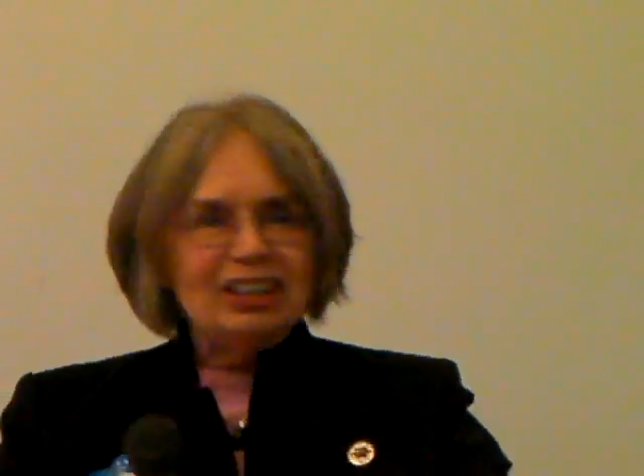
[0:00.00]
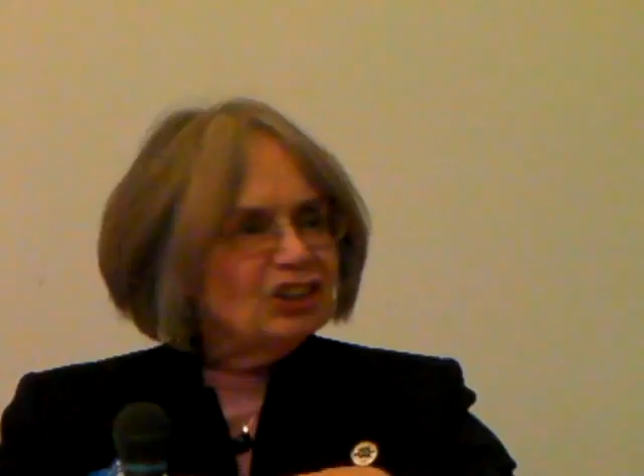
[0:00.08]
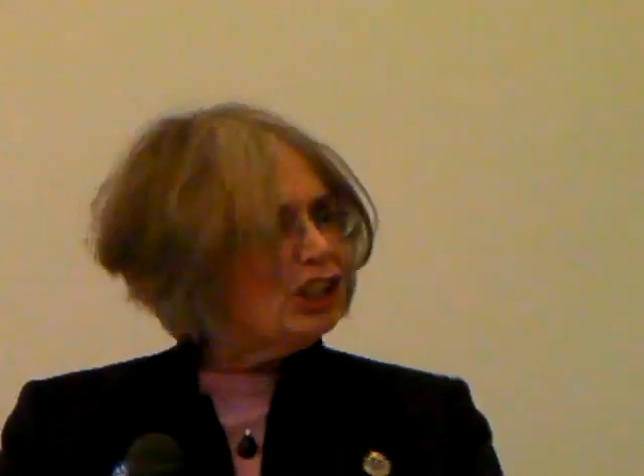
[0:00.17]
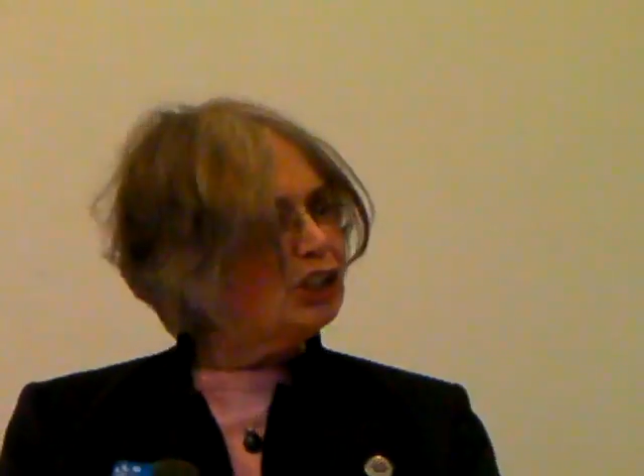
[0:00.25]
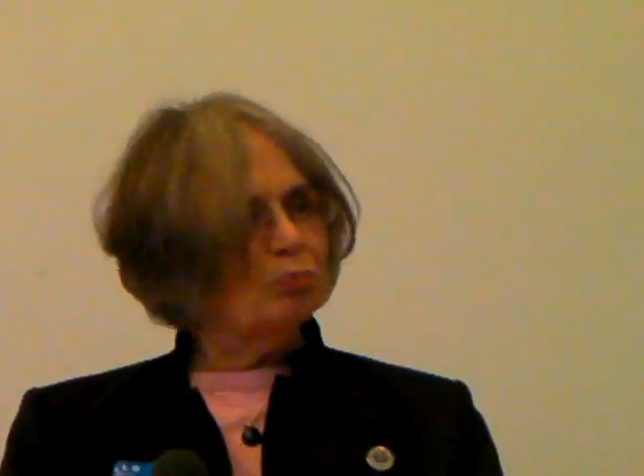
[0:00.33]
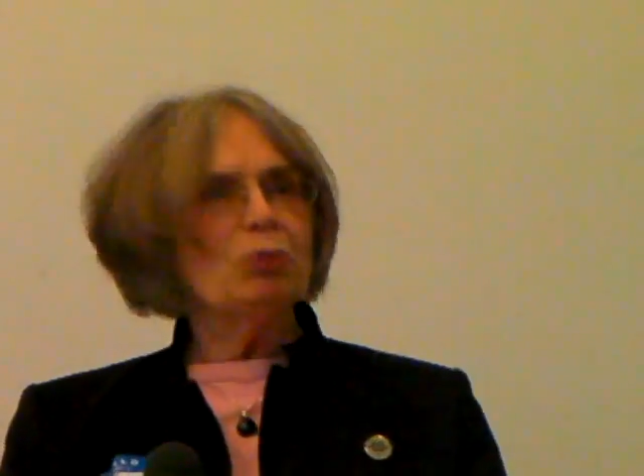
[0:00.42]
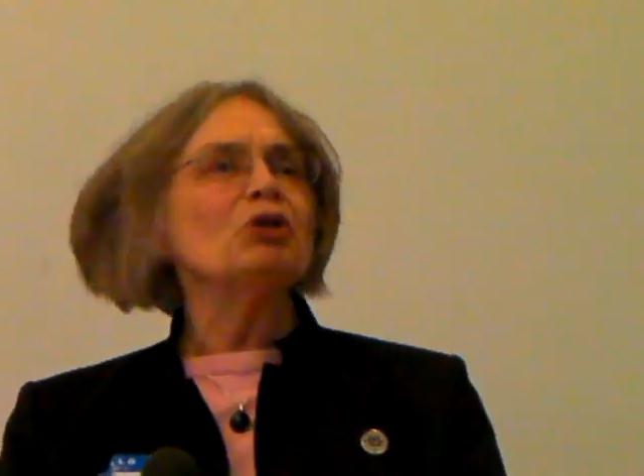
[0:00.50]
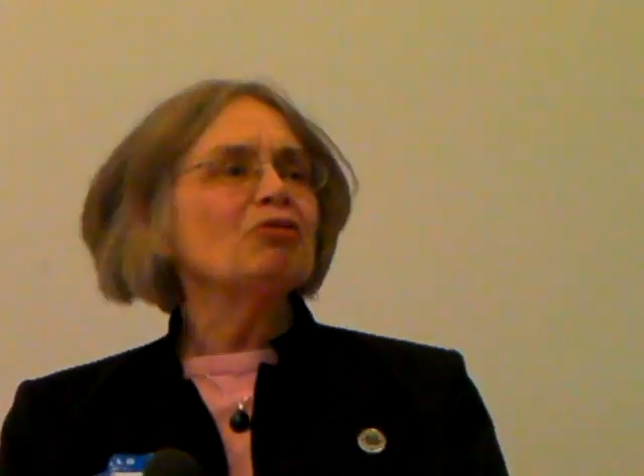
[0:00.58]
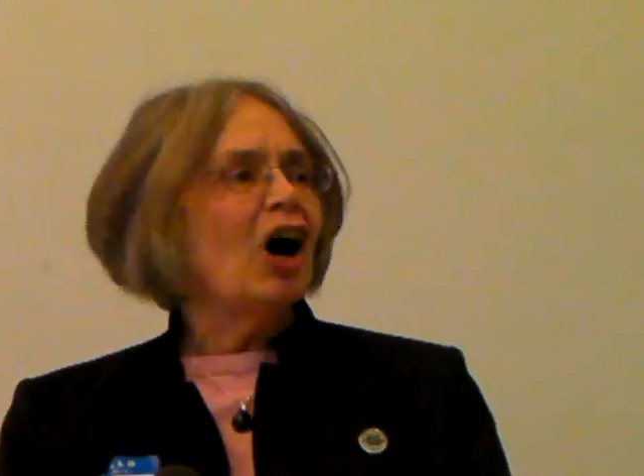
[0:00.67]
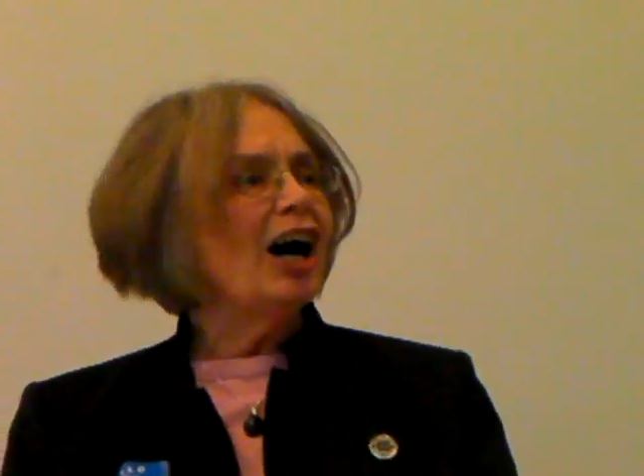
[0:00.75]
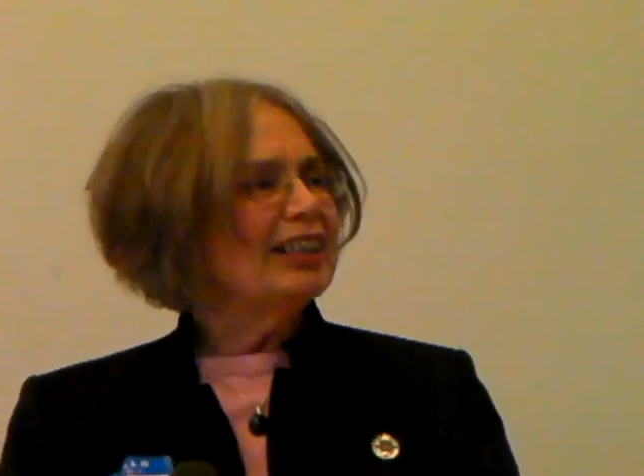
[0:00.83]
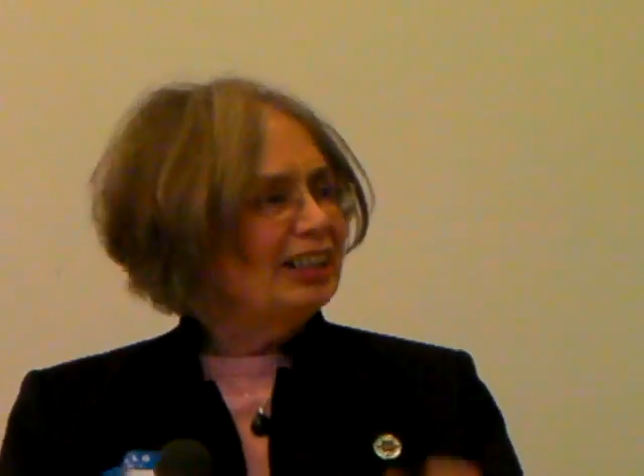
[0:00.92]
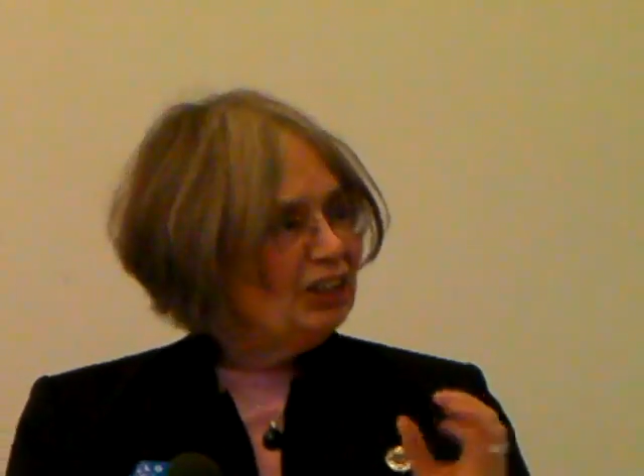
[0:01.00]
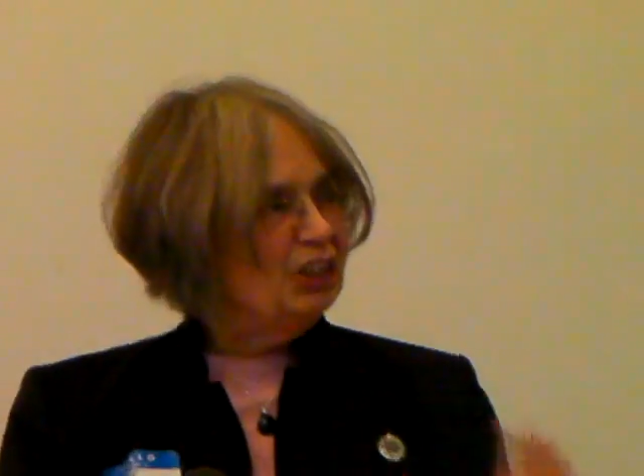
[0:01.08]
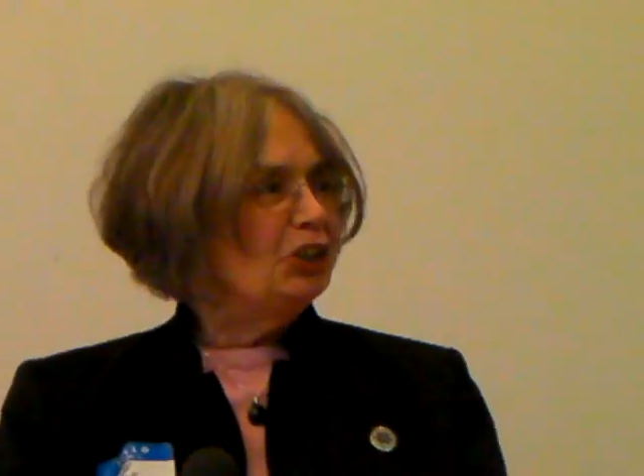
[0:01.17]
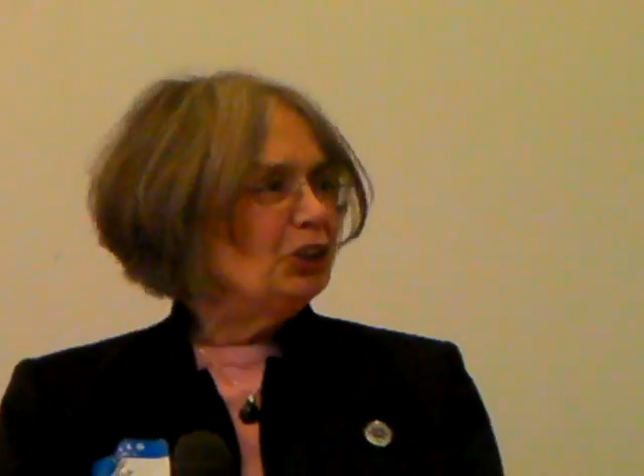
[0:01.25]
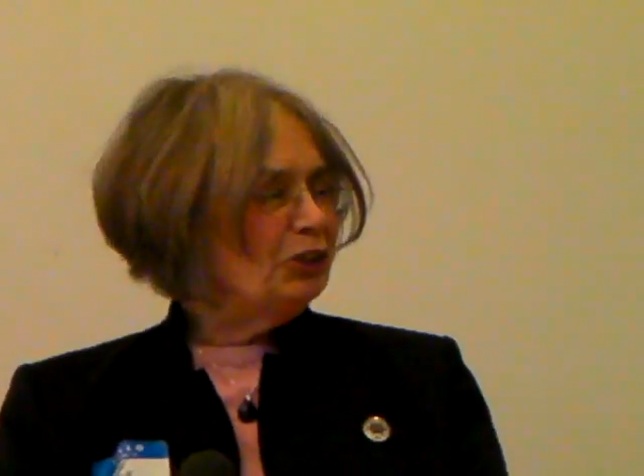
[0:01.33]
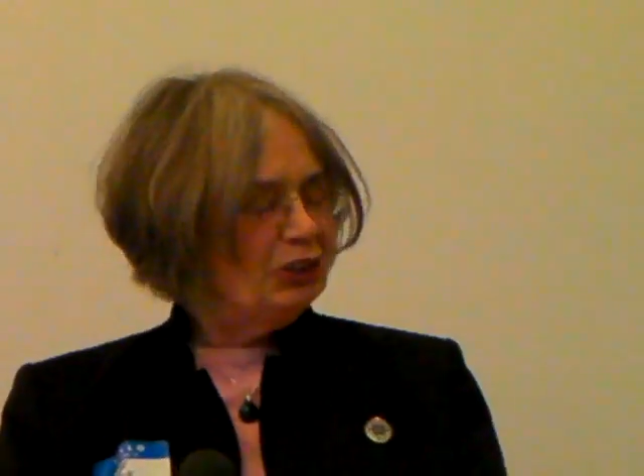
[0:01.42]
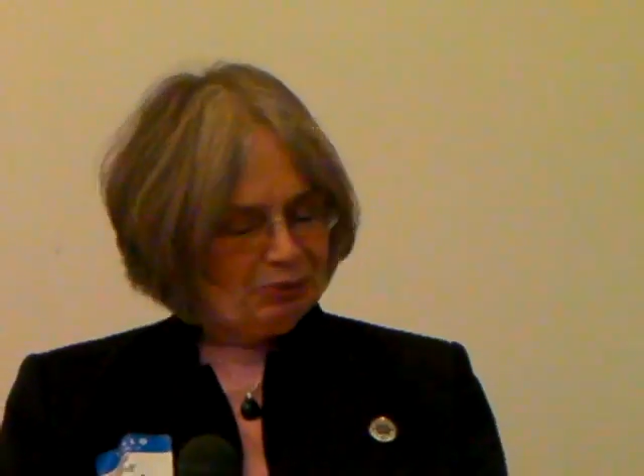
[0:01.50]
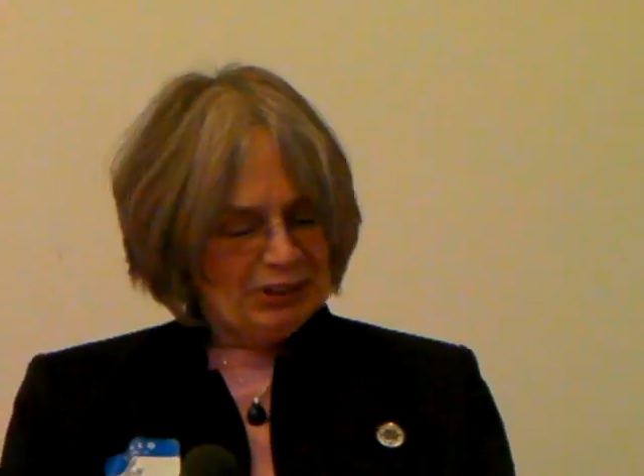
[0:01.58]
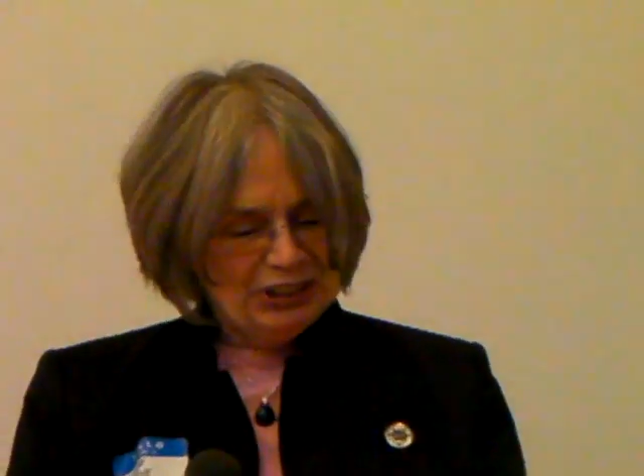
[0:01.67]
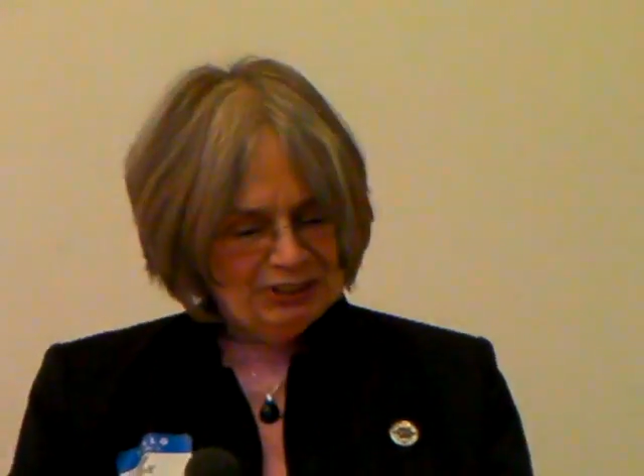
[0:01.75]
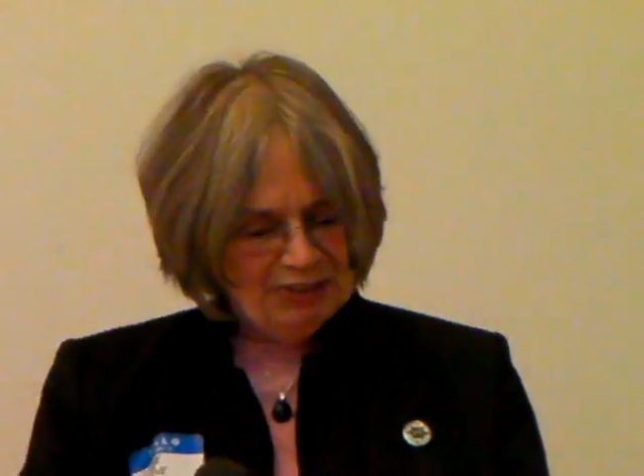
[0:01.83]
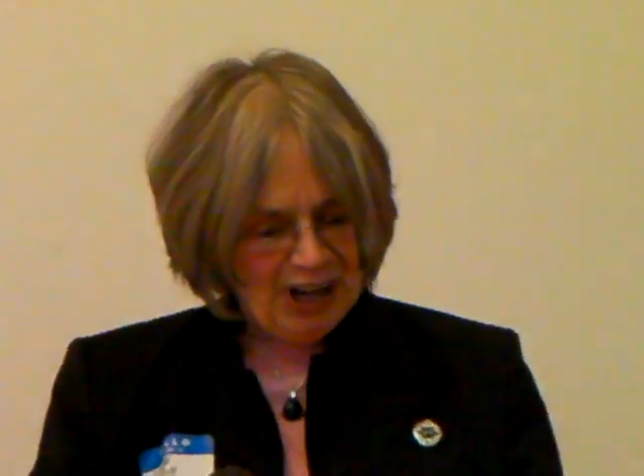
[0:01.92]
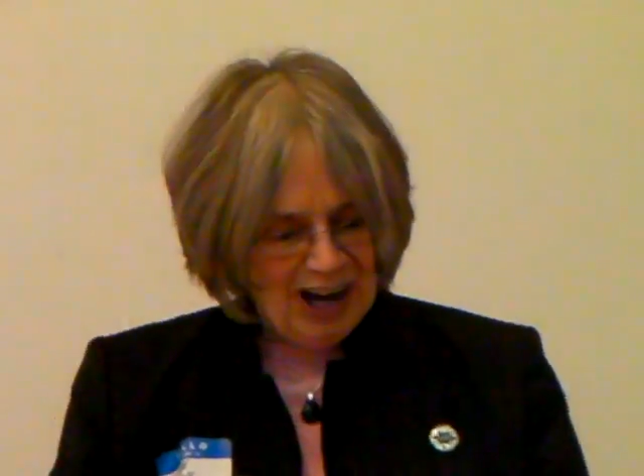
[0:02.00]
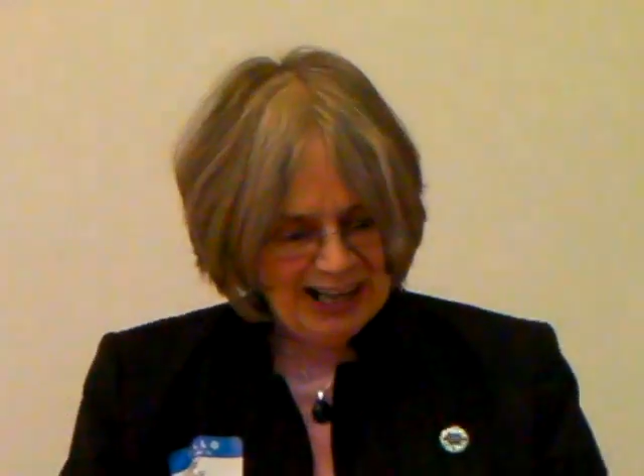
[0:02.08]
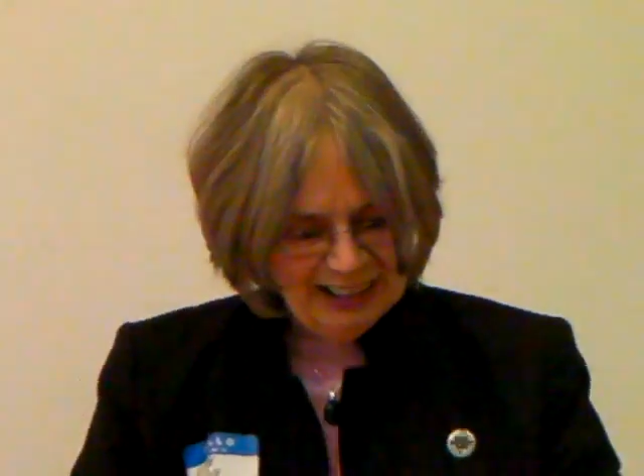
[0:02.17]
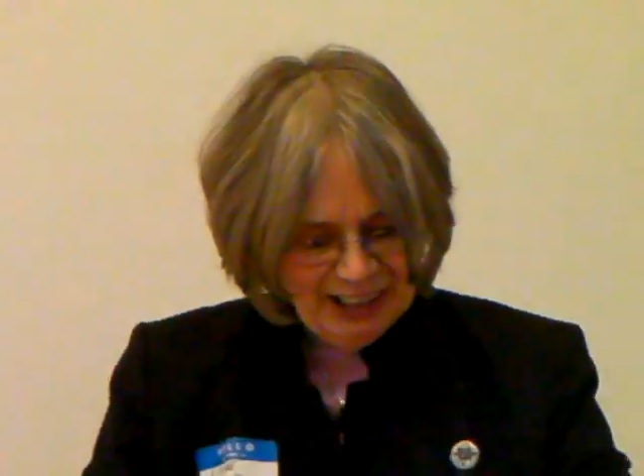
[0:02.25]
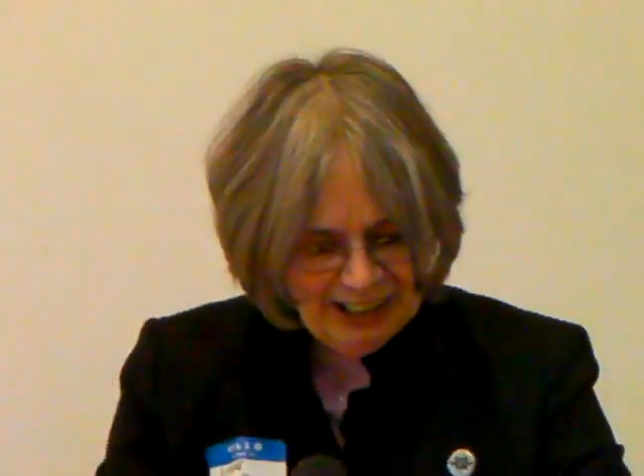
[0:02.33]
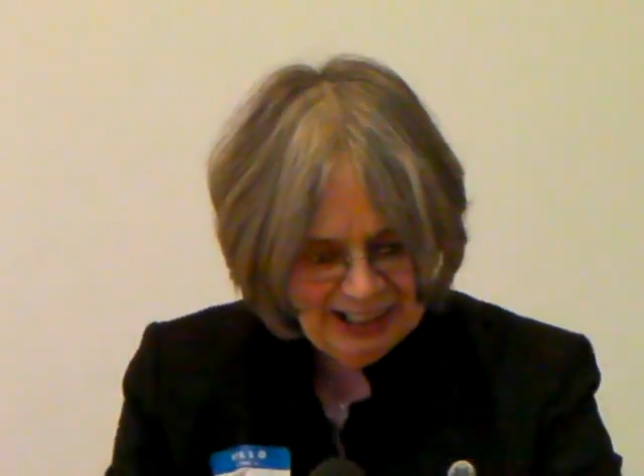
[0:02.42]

you just move on and you use what you've got.